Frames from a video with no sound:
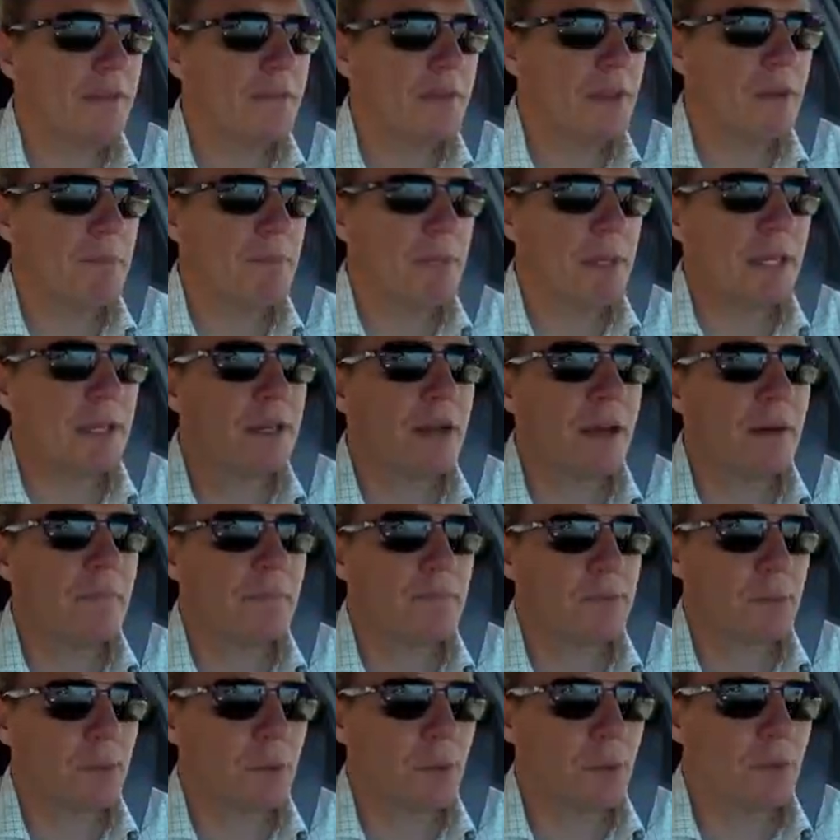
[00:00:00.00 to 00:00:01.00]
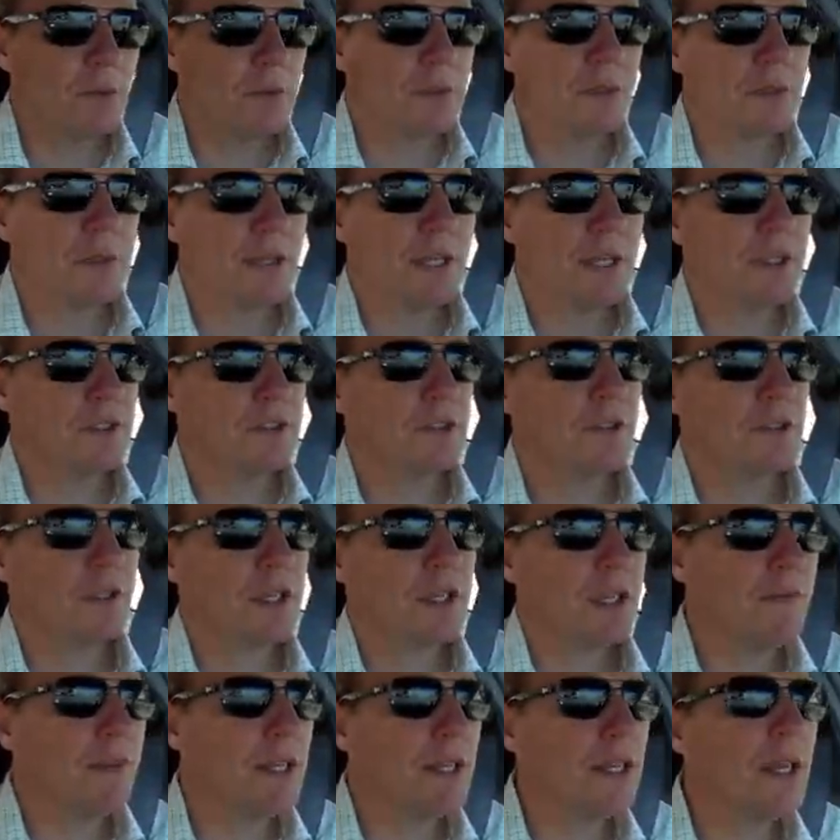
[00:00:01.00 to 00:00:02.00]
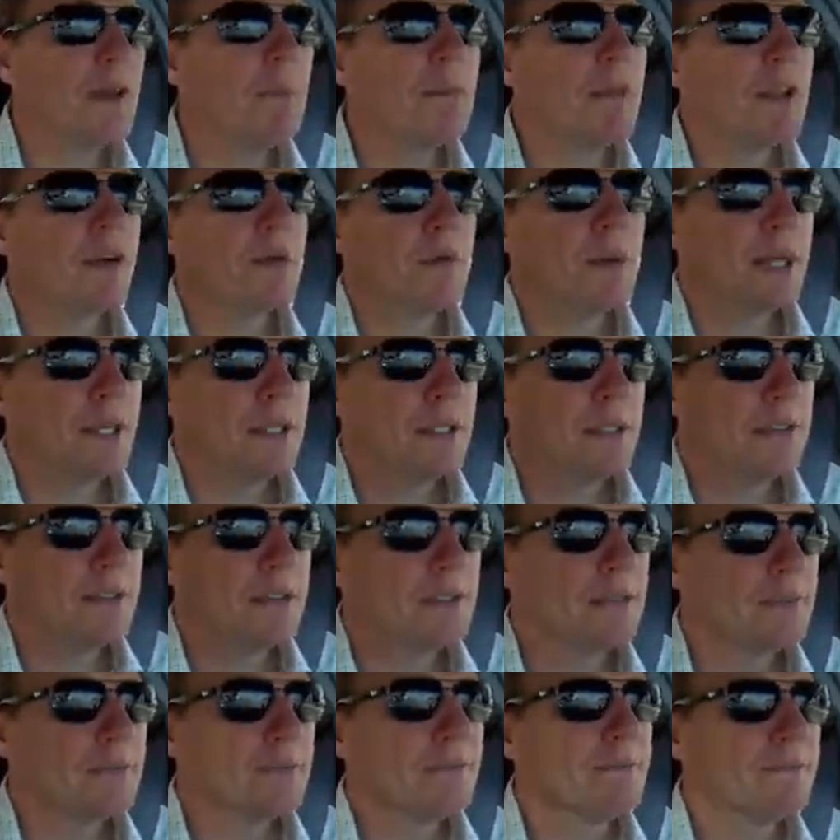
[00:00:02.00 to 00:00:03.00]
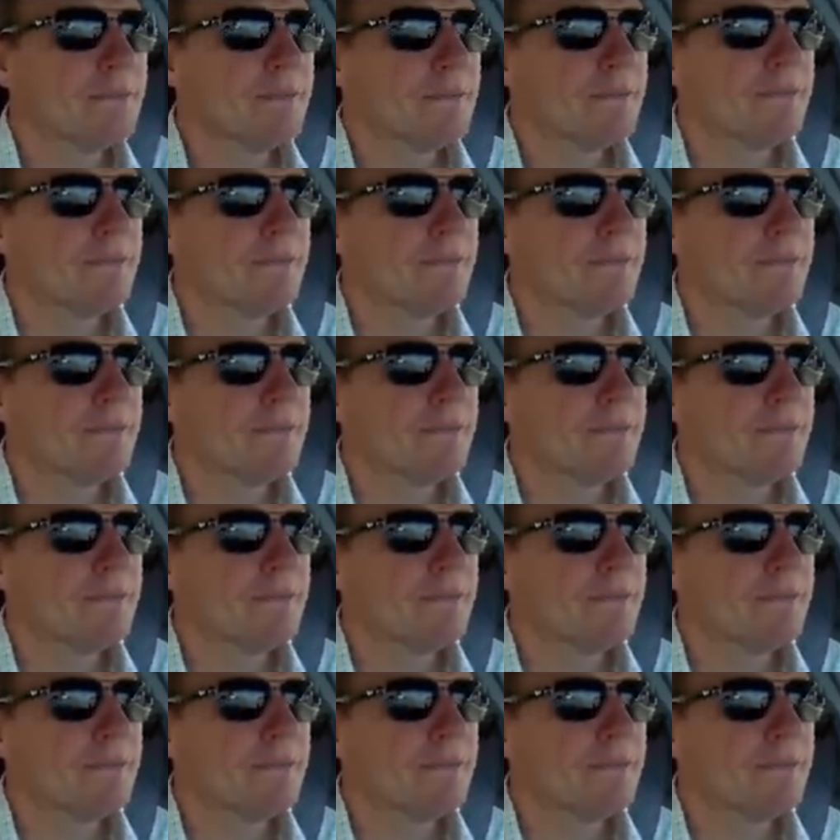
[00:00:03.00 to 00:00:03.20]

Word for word: to have them be comfortable as you're giving them their rides.